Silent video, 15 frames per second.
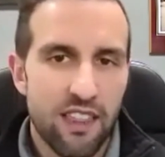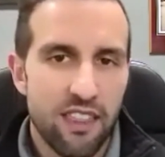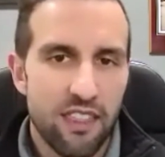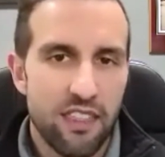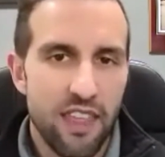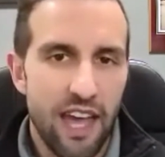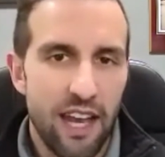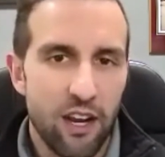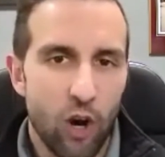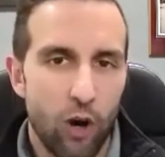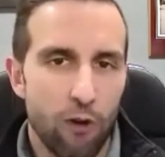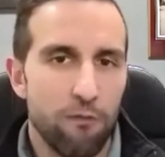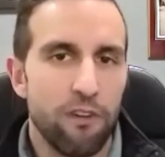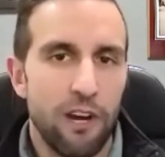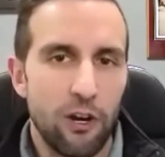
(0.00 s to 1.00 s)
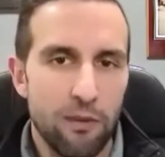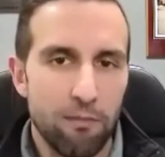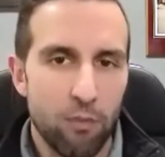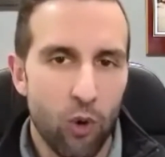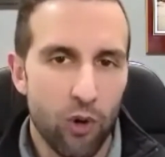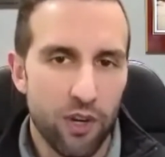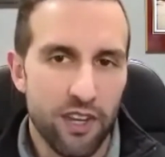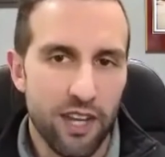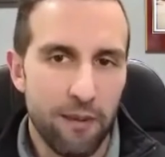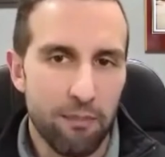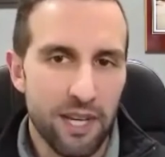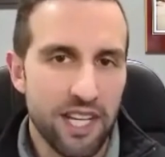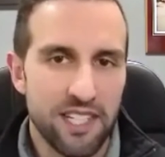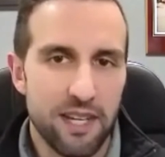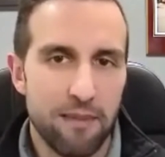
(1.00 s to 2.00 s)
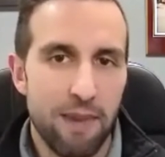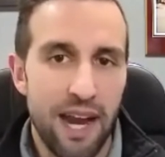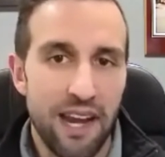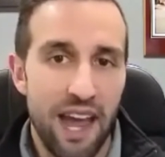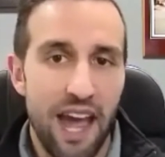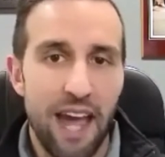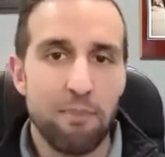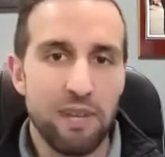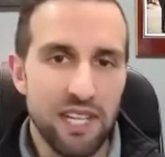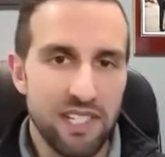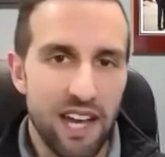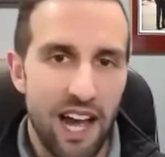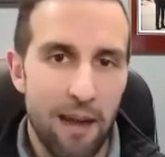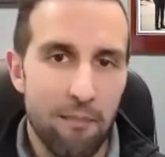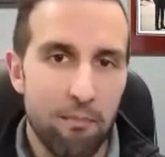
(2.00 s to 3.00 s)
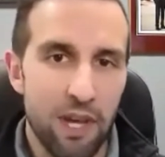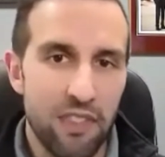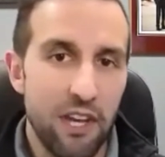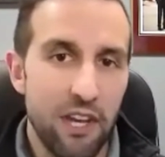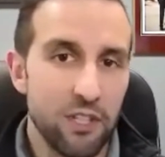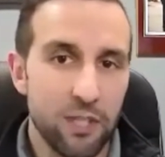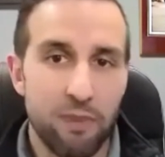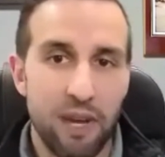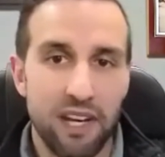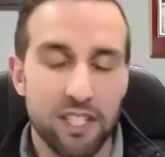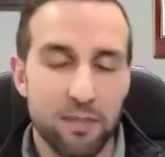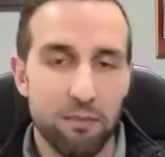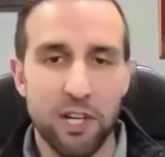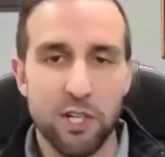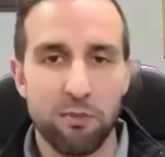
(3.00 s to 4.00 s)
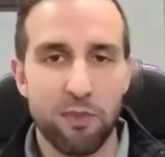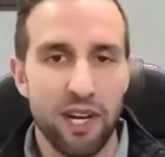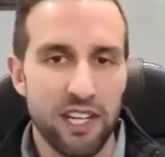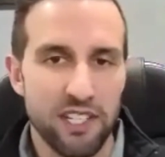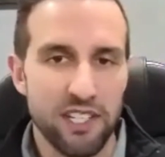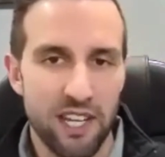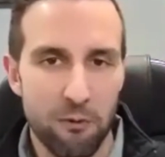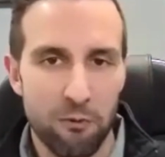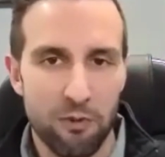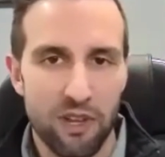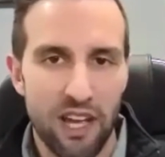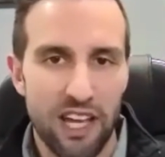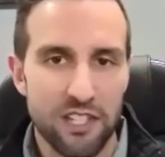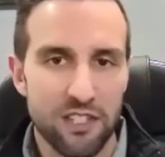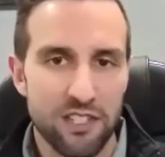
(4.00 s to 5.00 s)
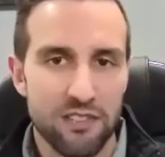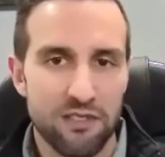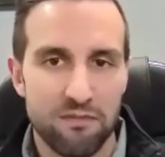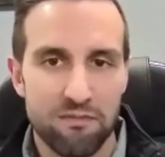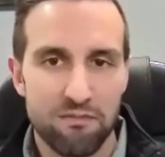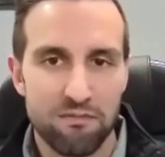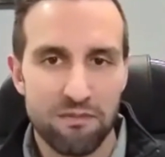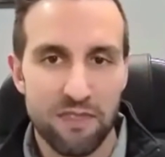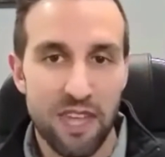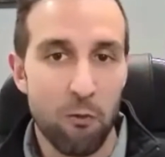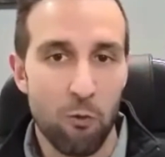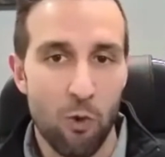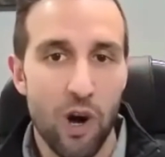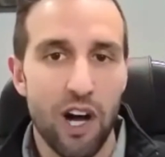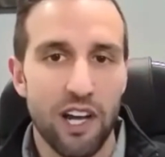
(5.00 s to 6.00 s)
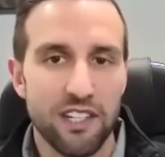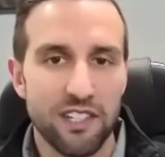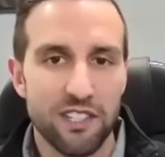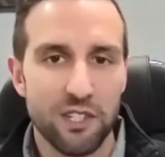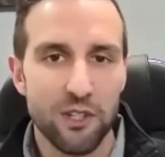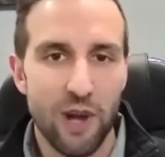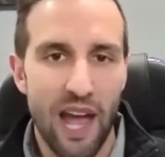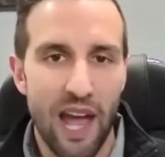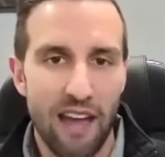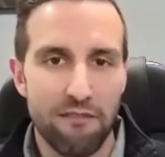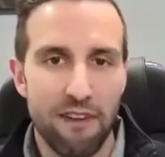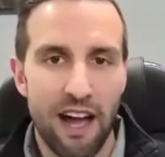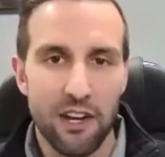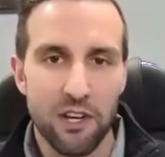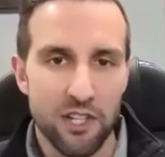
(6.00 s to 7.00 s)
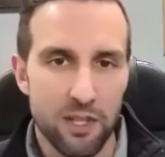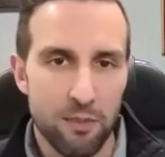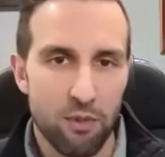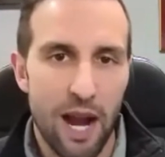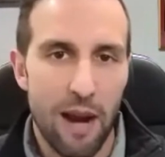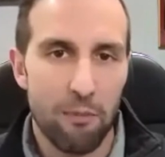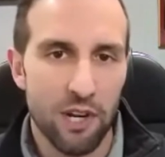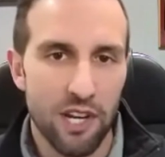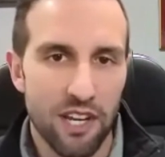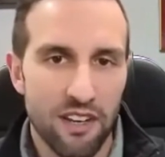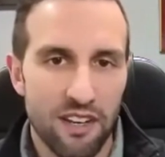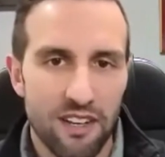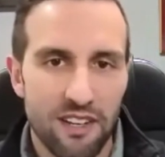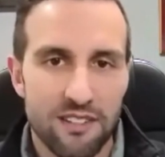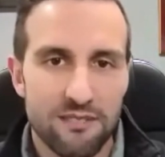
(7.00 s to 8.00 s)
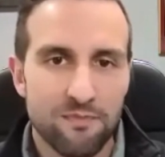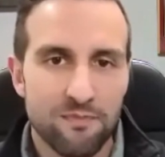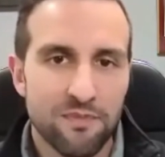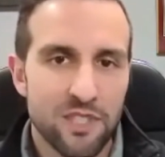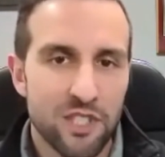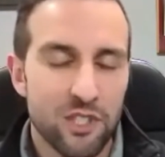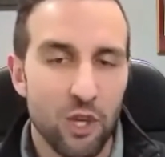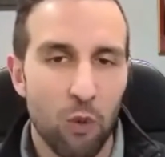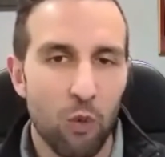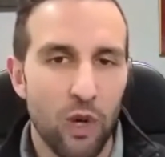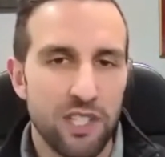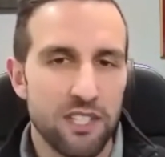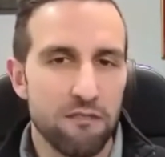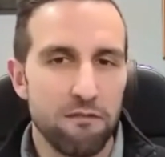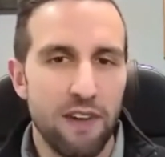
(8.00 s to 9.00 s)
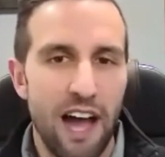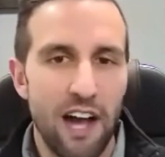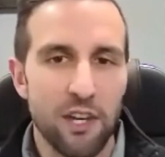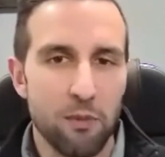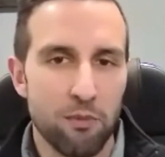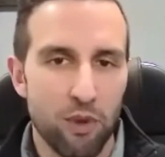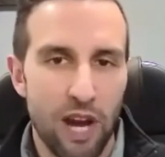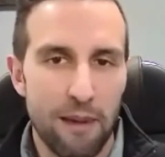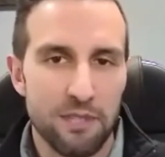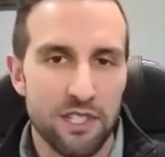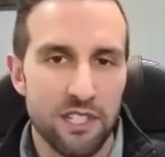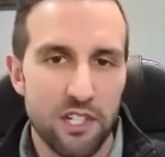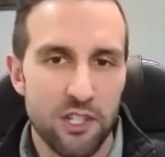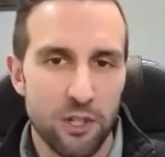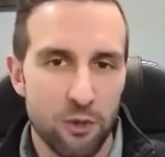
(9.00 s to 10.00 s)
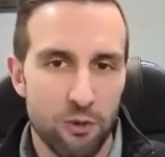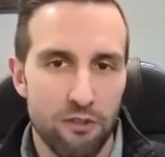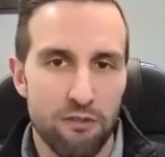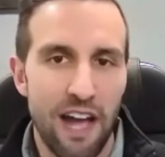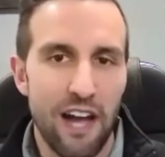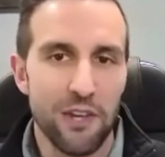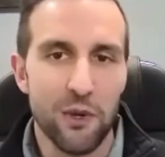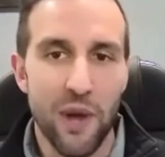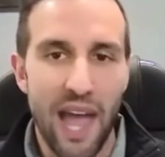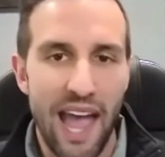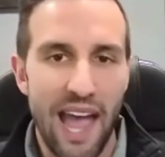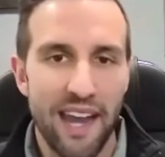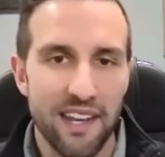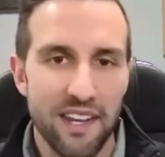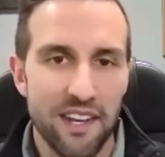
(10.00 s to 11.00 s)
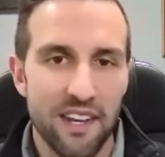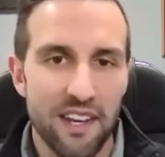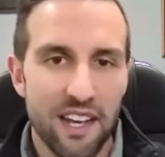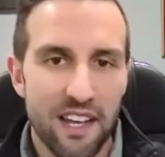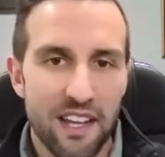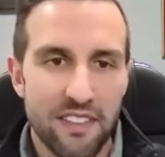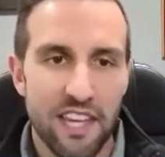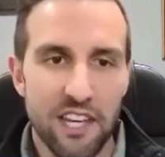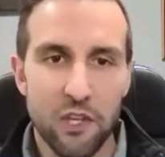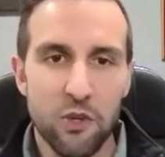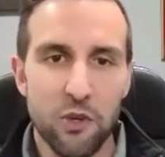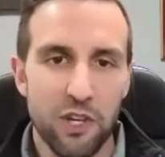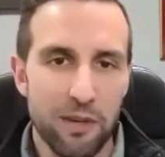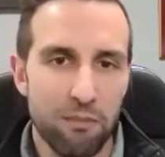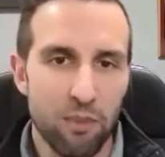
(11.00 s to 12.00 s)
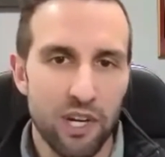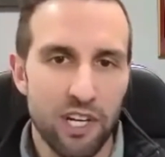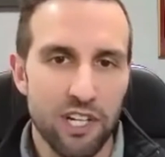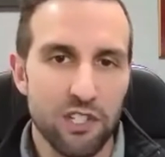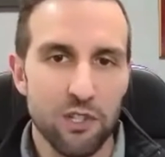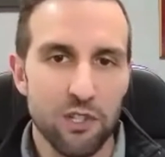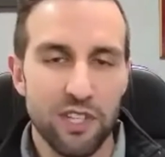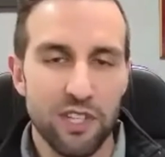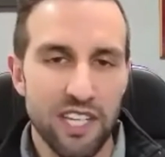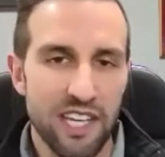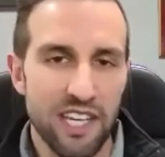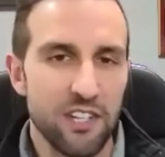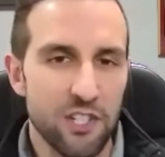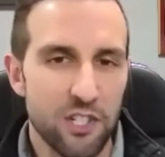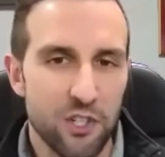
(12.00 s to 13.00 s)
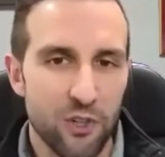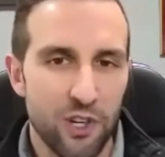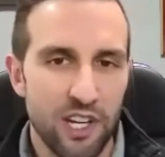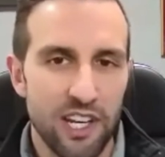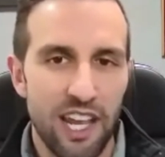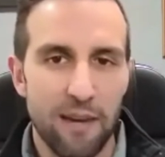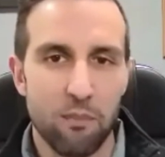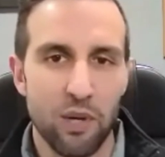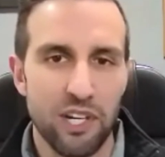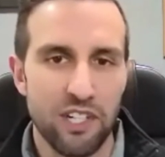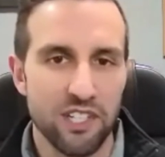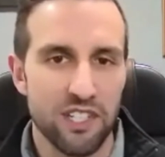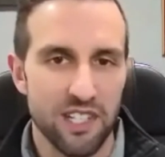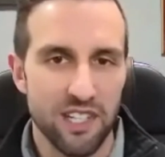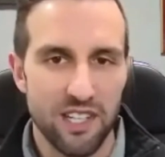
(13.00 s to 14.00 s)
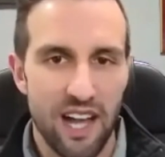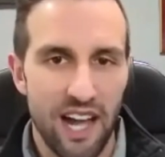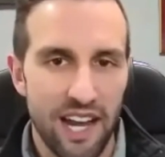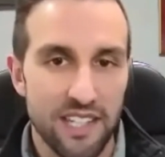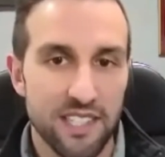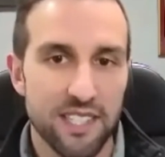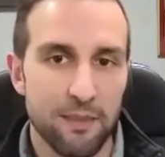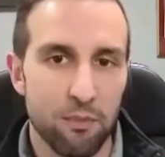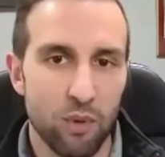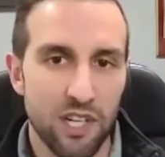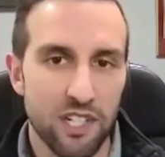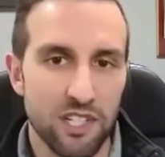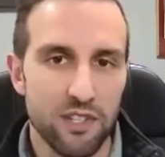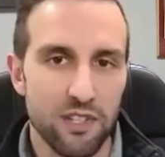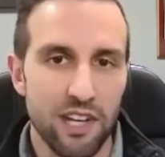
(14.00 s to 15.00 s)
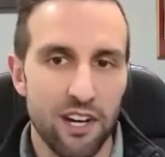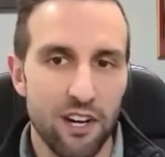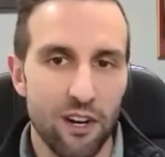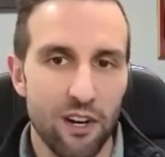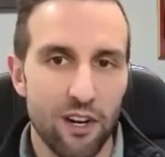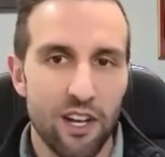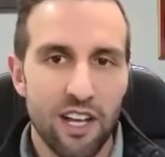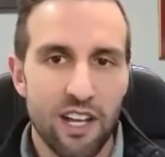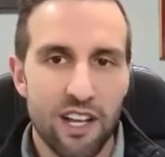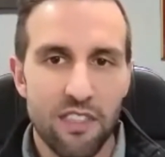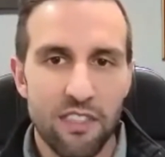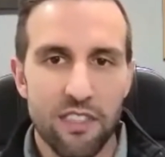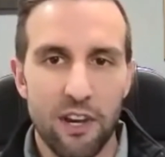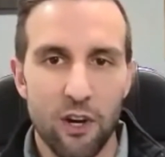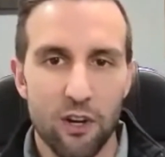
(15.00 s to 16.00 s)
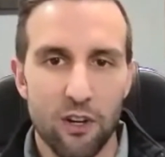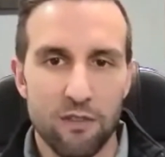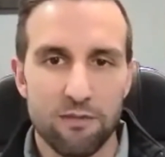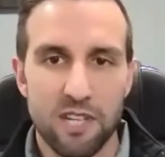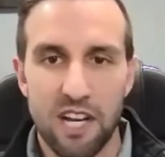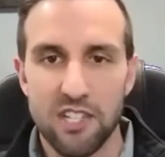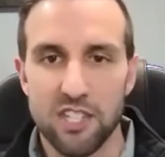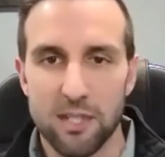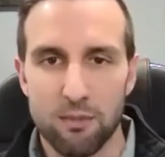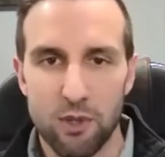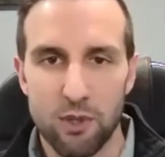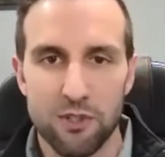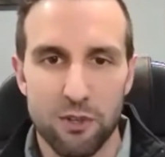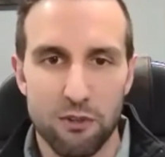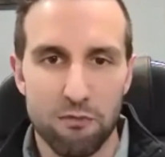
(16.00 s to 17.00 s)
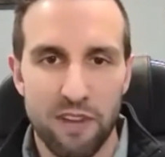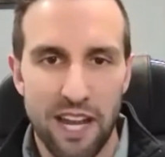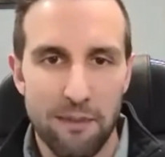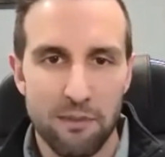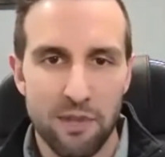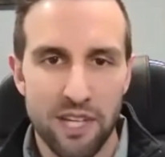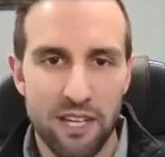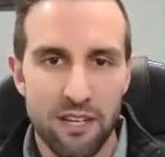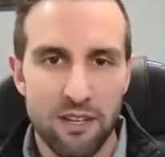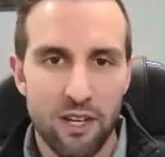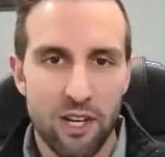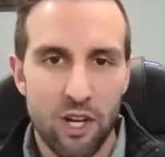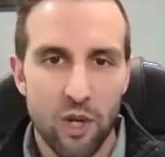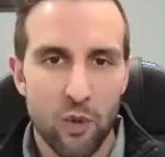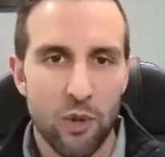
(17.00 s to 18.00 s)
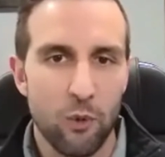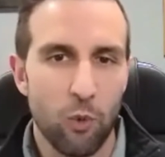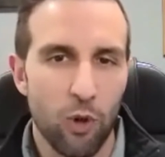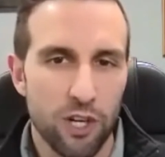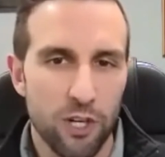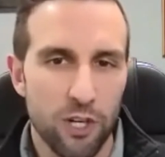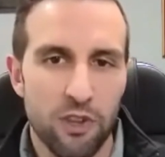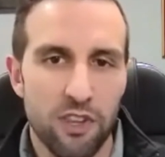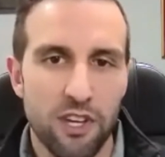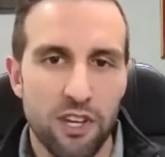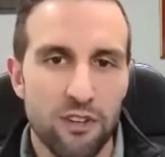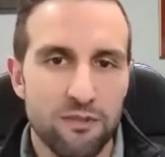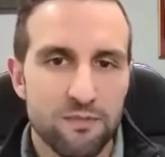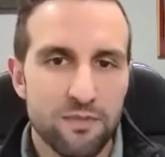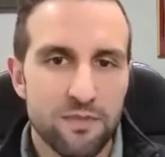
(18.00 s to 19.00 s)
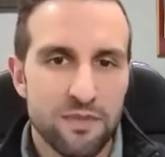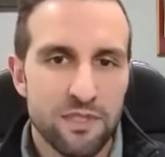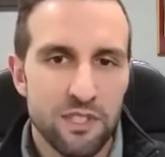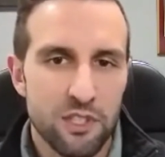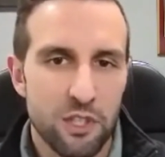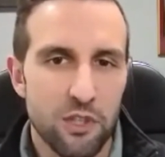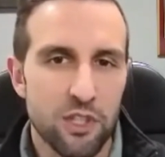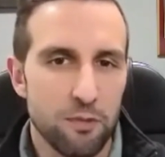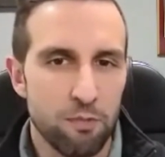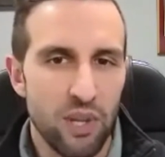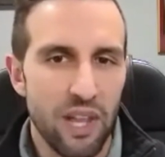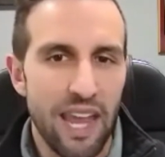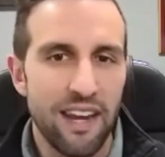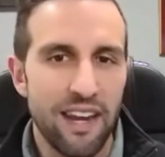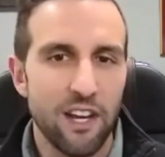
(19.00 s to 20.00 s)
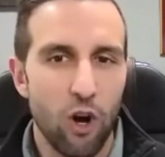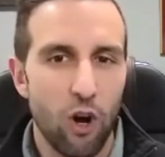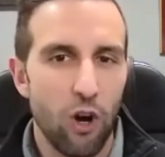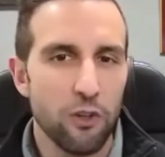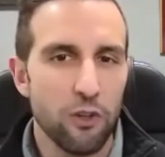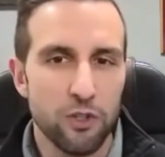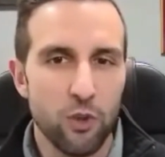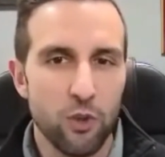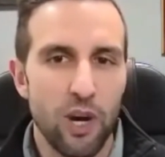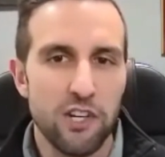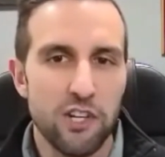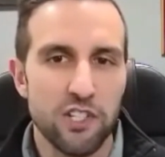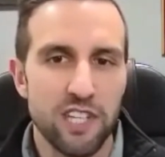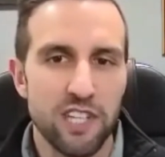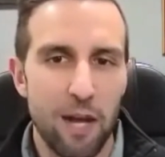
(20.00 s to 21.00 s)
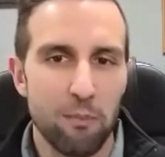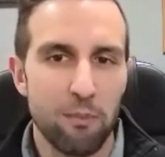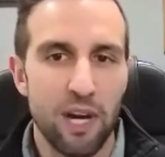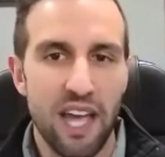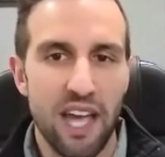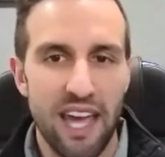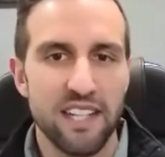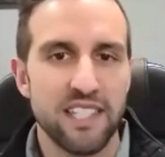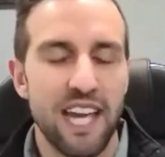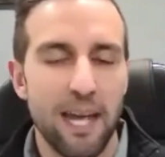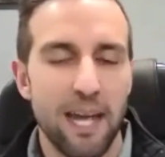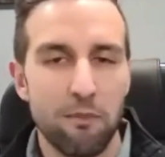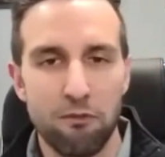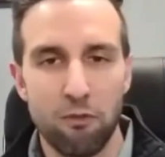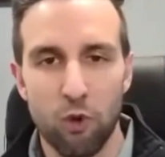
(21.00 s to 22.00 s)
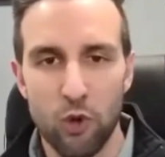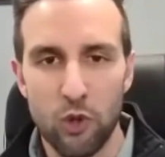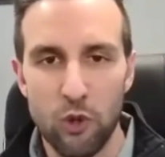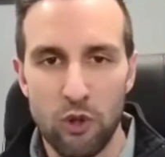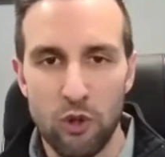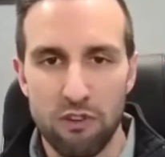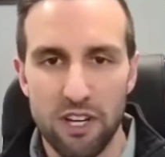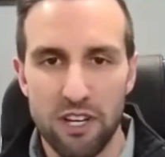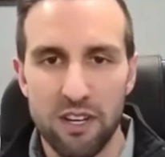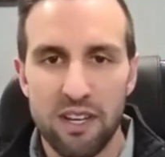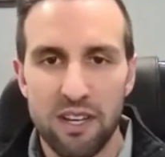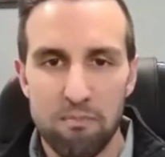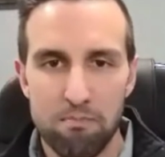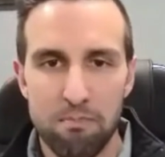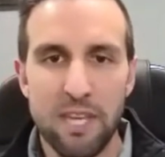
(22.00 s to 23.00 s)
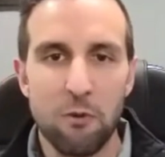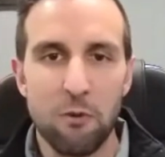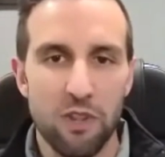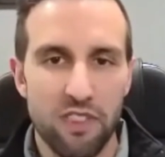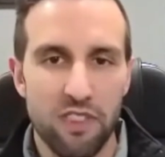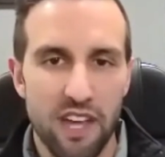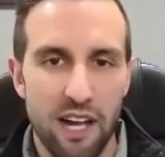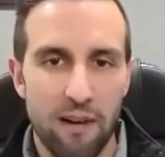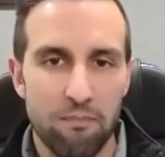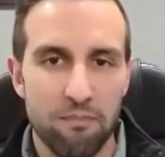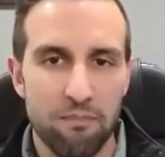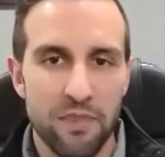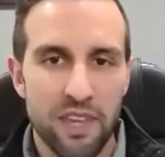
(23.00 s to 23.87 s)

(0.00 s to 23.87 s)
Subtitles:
that are very important to them? Because it might not be time, but they'll spend as much money as they want to add value to the property. So what's the value proposition or the value added that you can bring to the industry and bring to the clients and bring to their customers or family when working with you? So just planning all those questions out ahead of time before you even meet with them